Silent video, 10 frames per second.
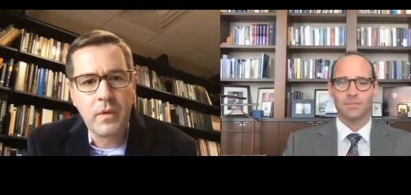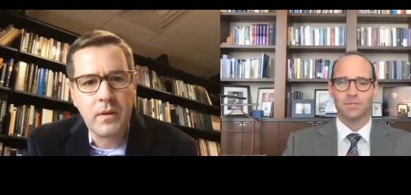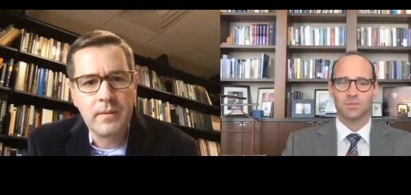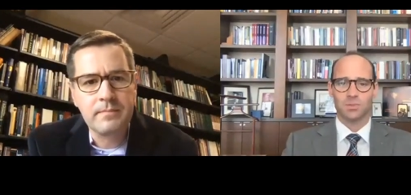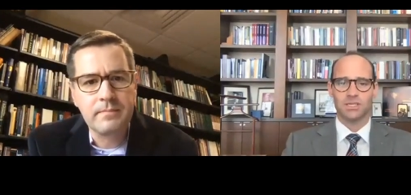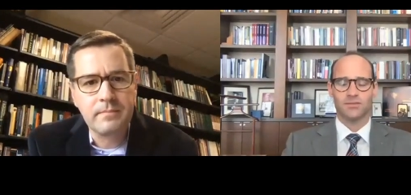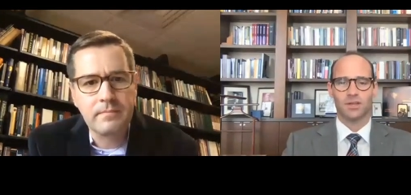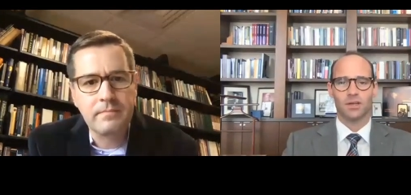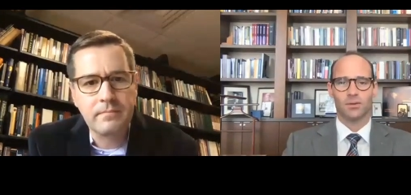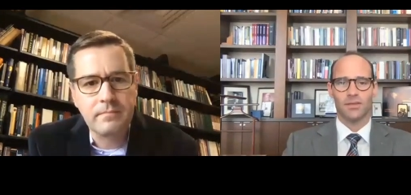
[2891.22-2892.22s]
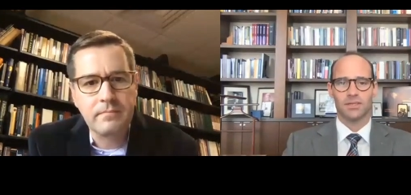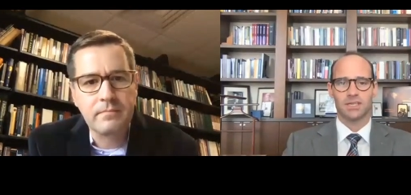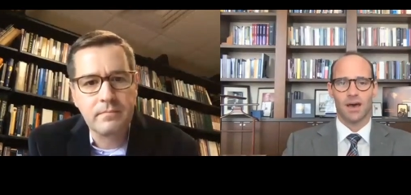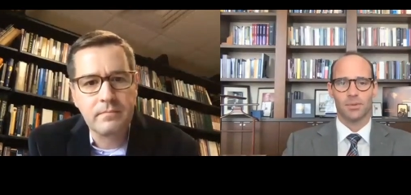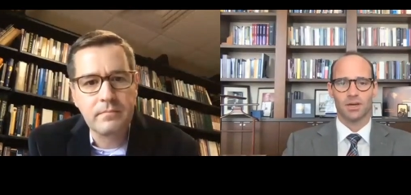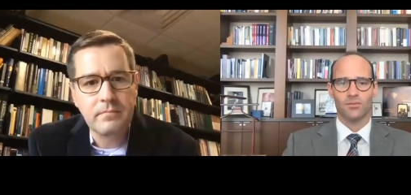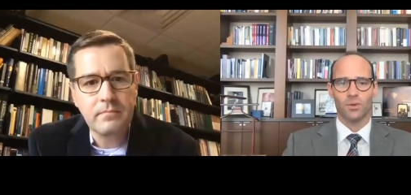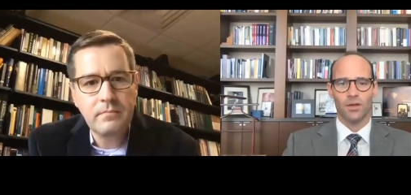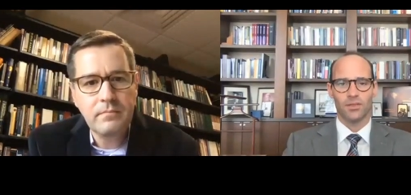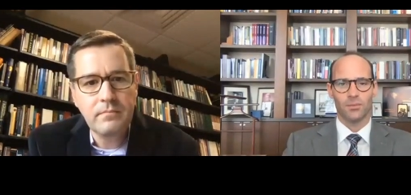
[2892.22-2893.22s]
Speaker 1: specifically around this topic of
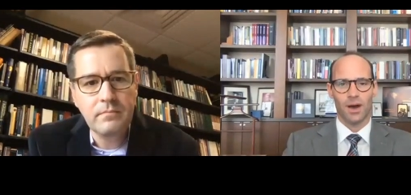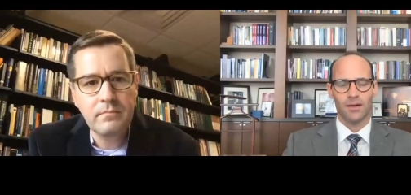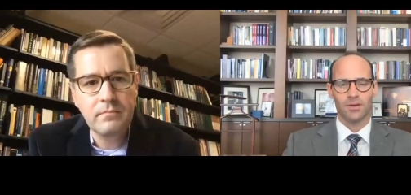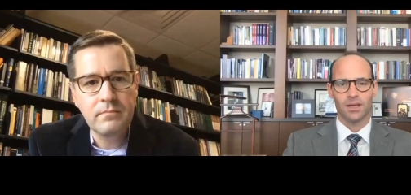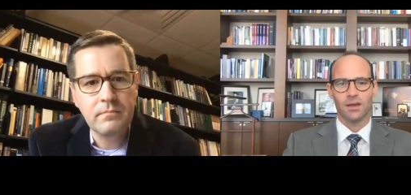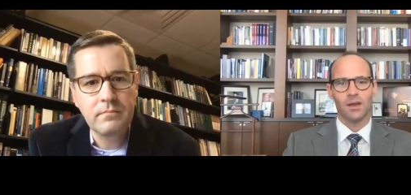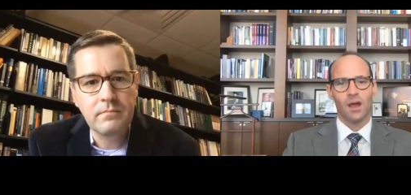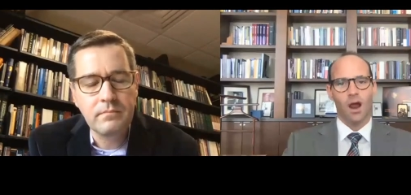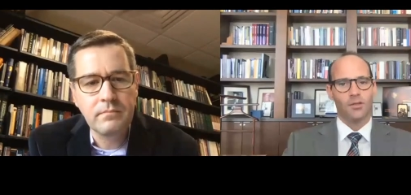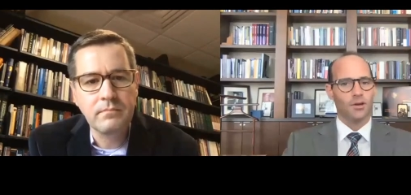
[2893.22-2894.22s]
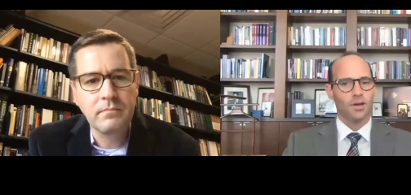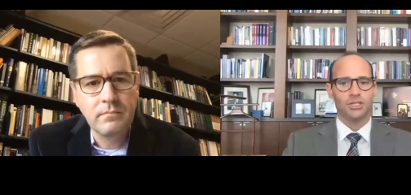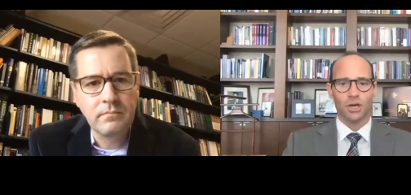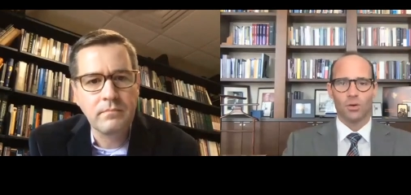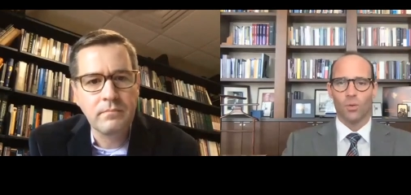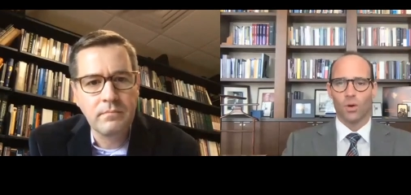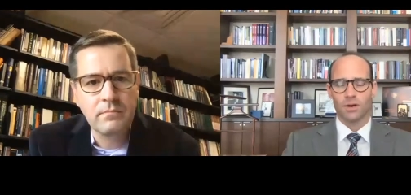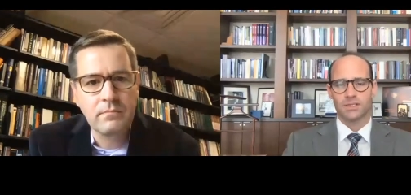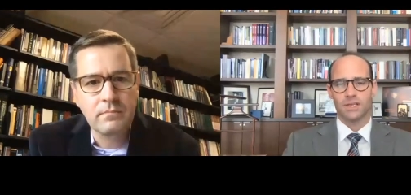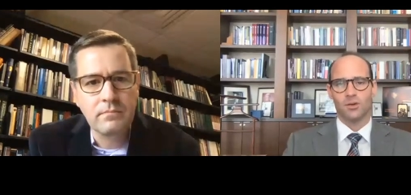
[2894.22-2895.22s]
wealth and poverty, are there any general works
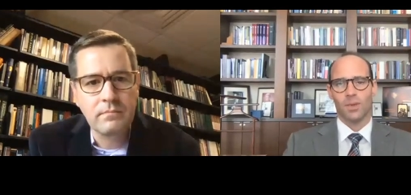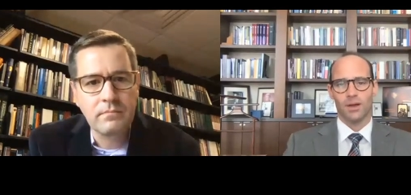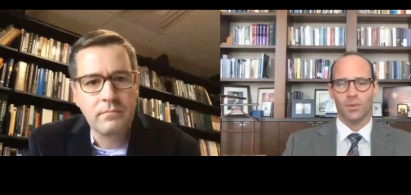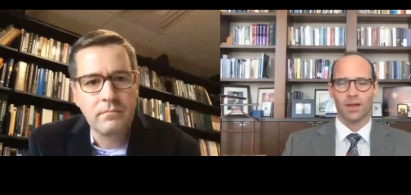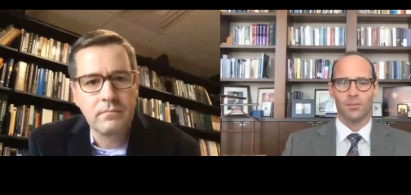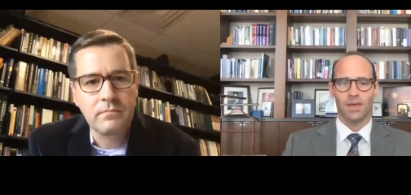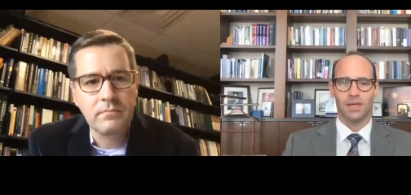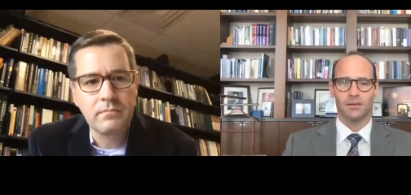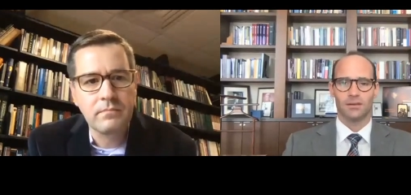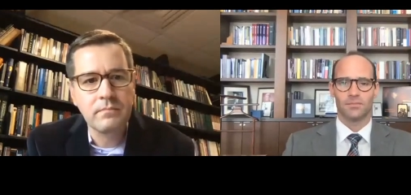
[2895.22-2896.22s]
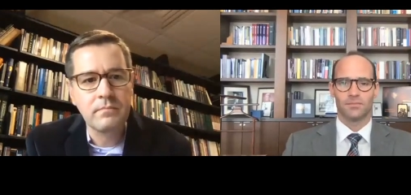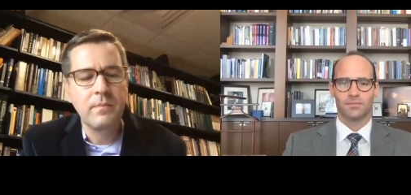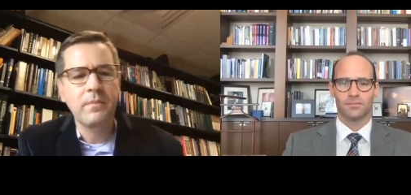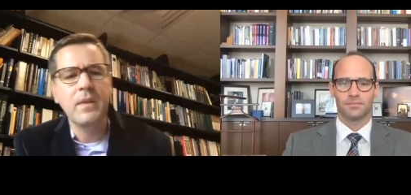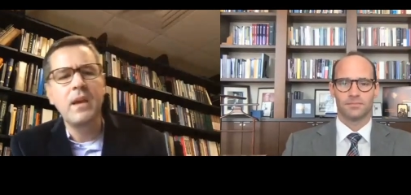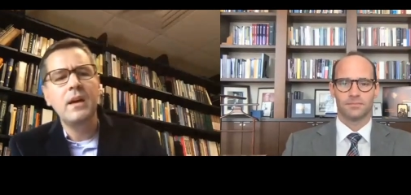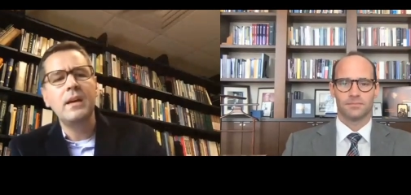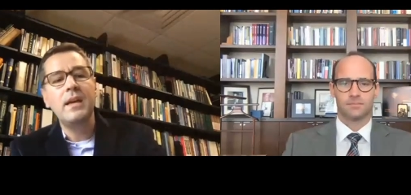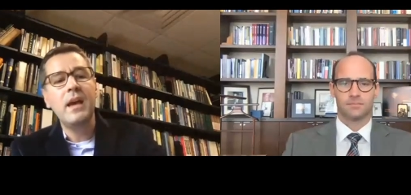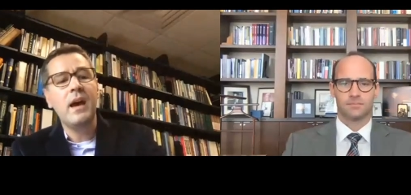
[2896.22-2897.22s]
that you might recommend?
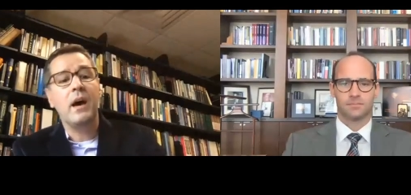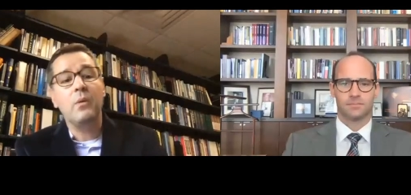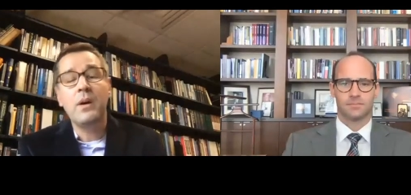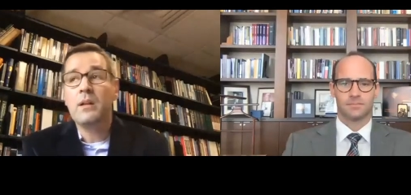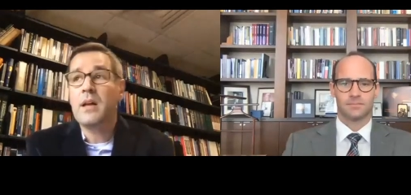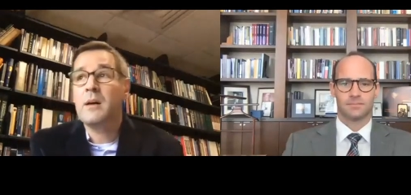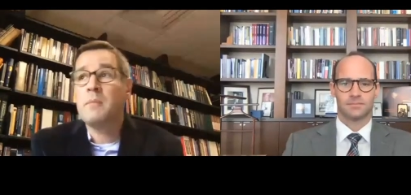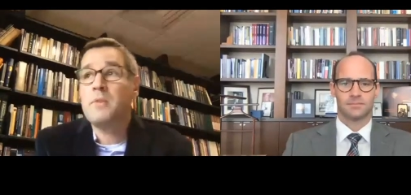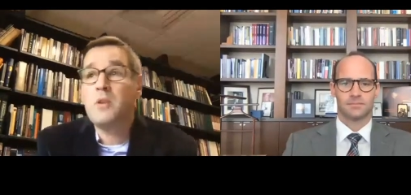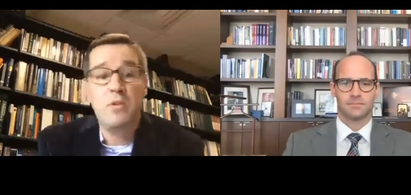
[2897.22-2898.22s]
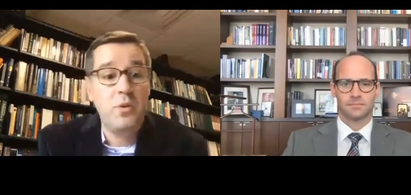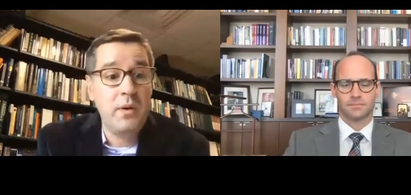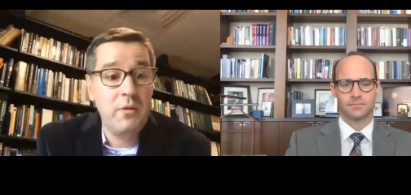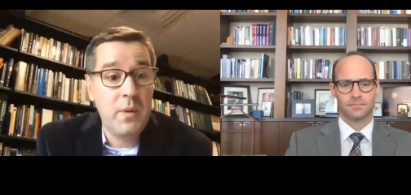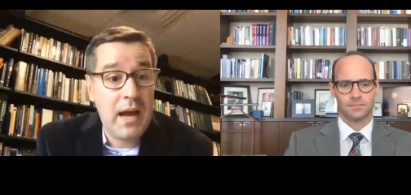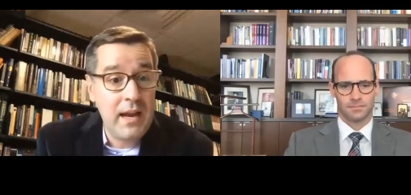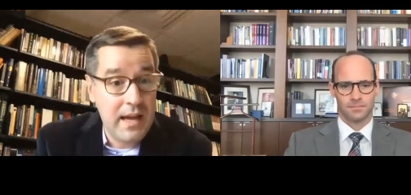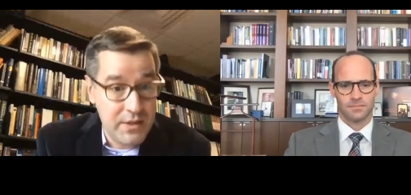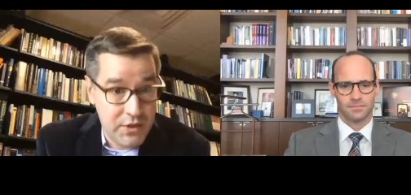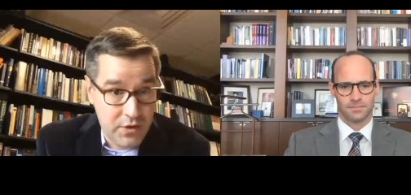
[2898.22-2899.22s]
Speaker 2: Yeah, well, um, you, you you had
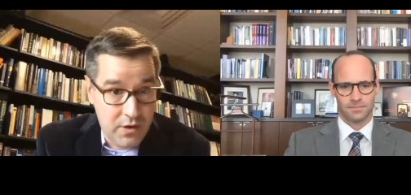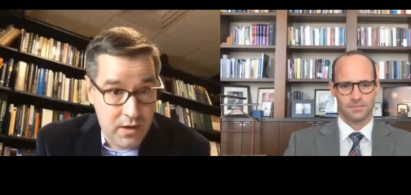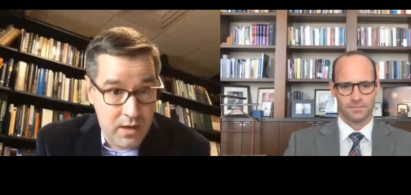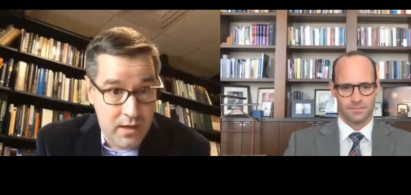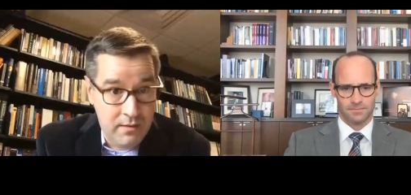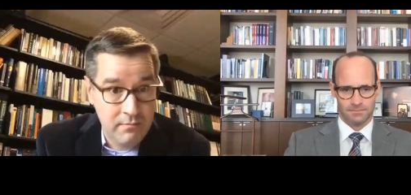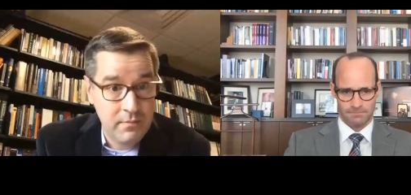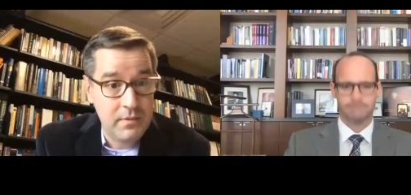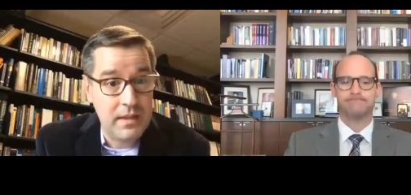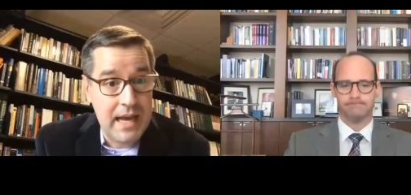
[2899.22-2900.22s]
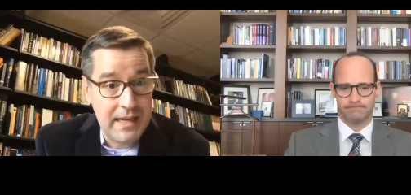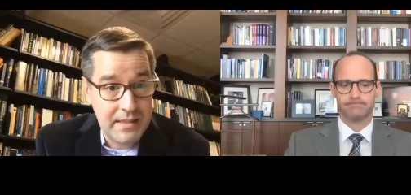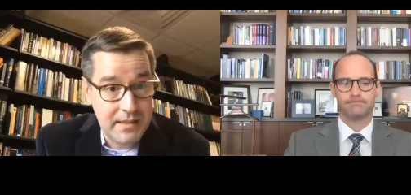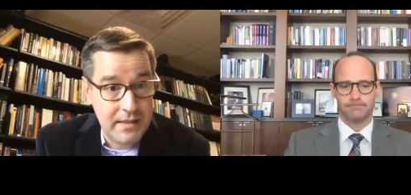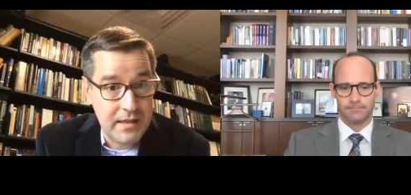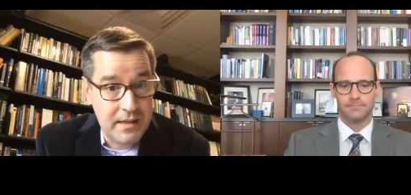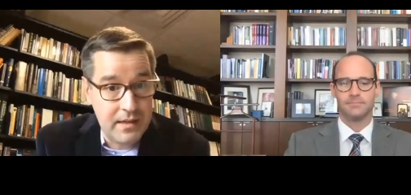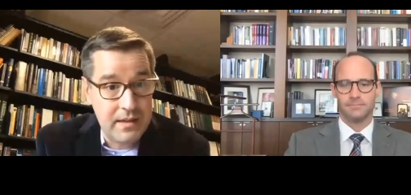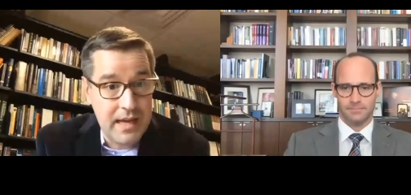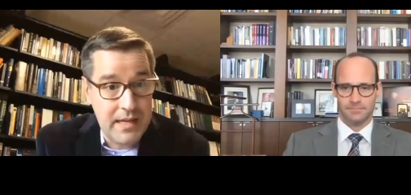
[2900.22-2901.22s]
Esther on last uh,
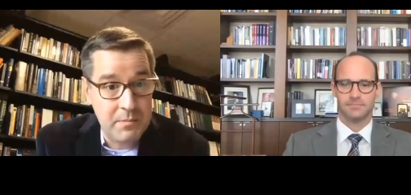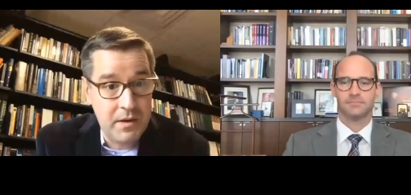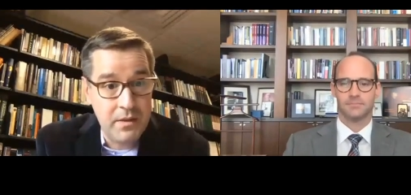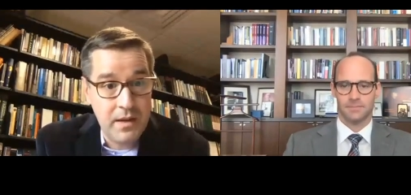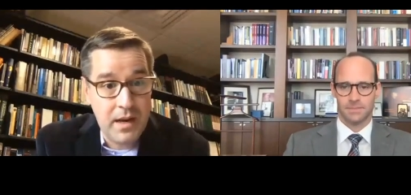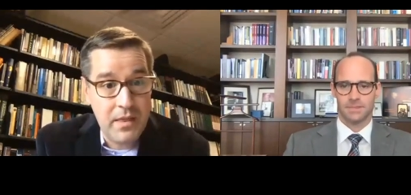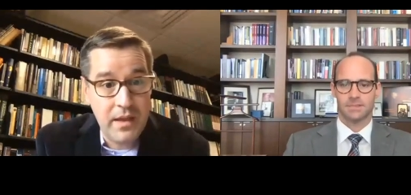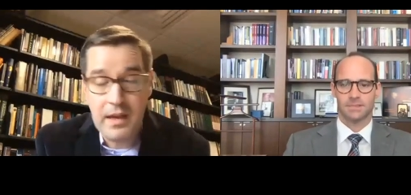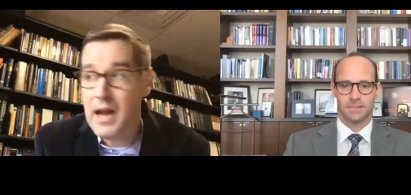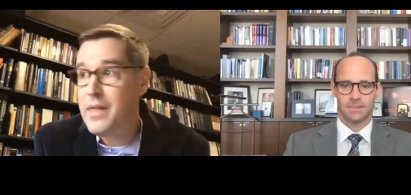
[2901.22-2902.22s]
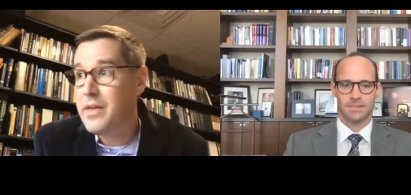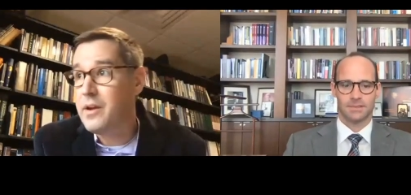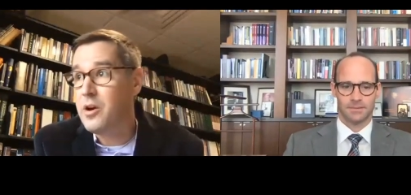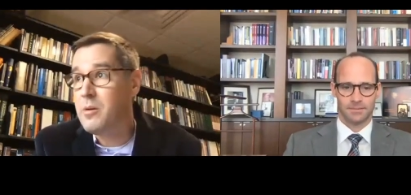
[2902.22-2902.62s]
last month, and I think I think her